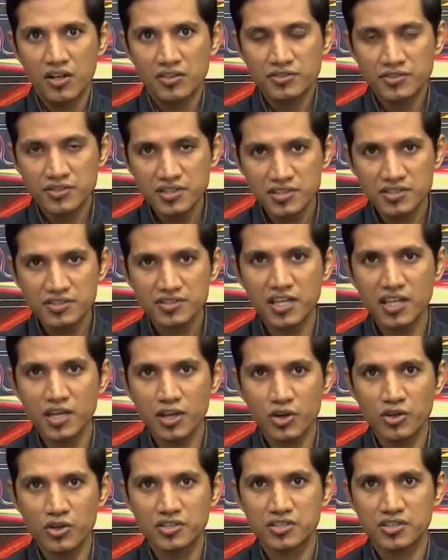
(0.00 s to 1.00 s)
So this still
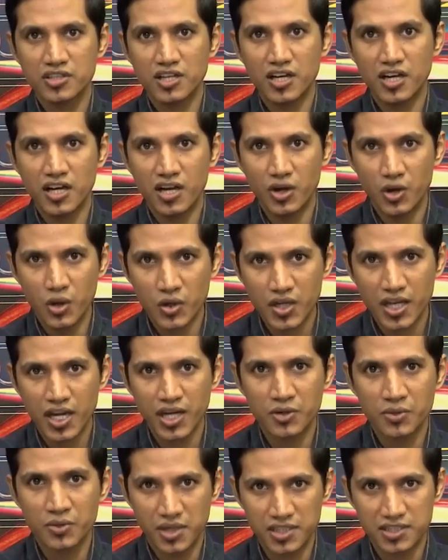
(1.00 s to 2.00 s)
looks
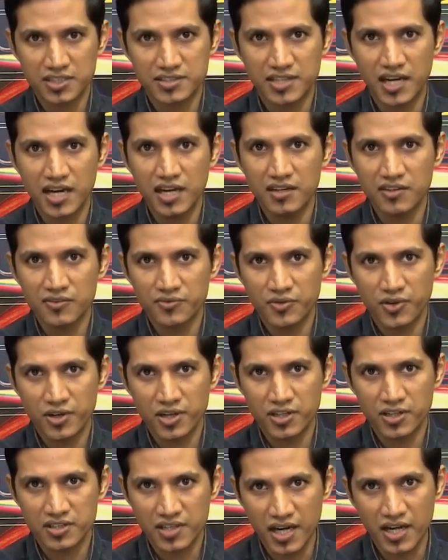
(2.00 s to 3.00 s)
okay to understand
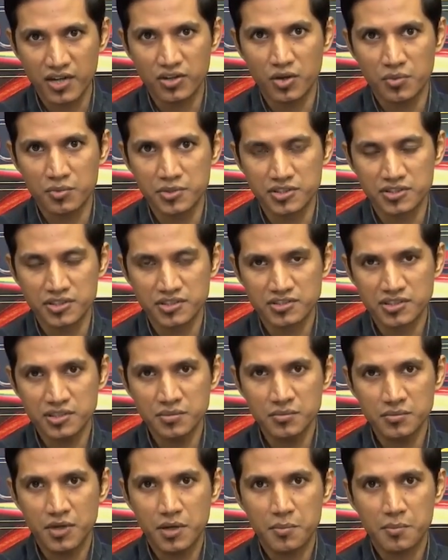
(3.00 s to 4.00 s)
for a triatomic
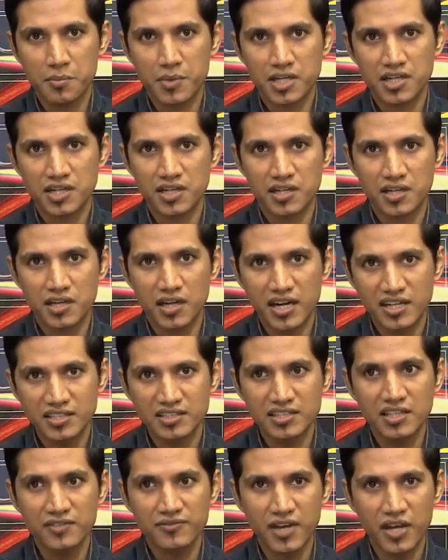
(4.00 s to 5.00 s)
system, but let us
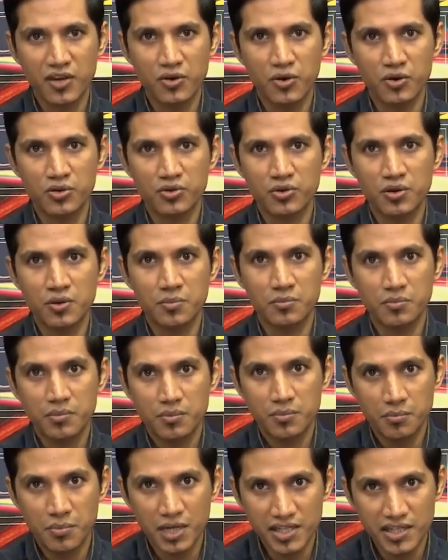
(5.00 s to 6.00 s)
say if I go to a
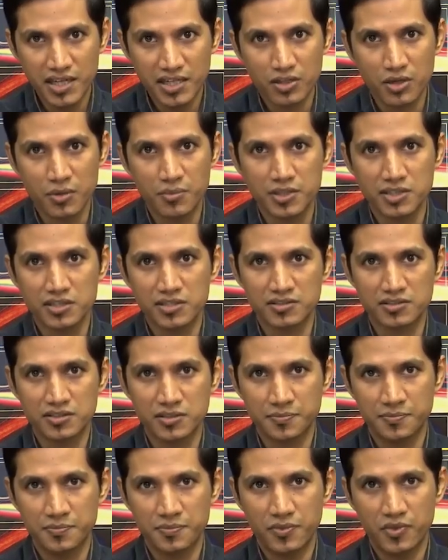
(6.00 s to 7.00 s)
multi-atomic
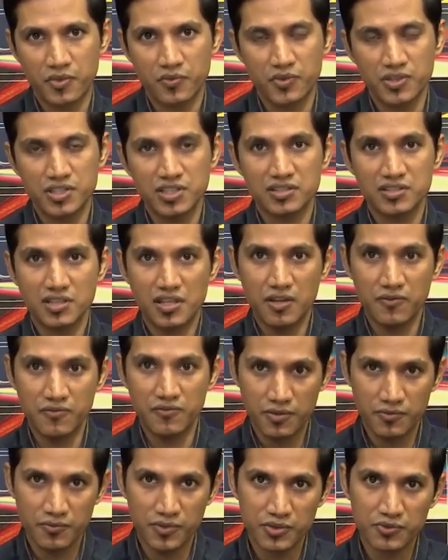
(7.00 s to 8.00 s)
system, which
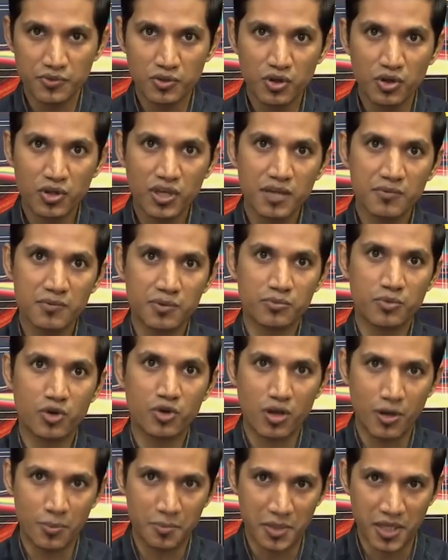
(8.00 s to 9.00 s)
would look even
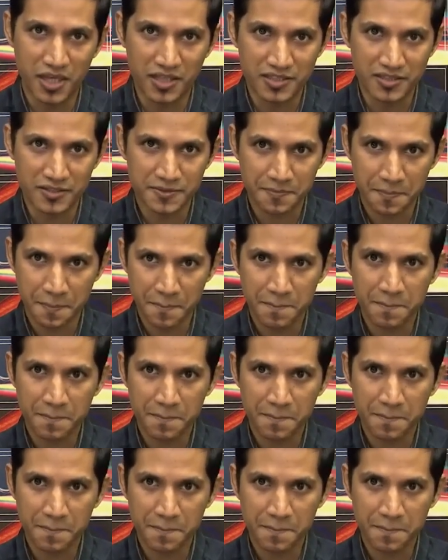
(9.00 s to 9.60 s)
more complex.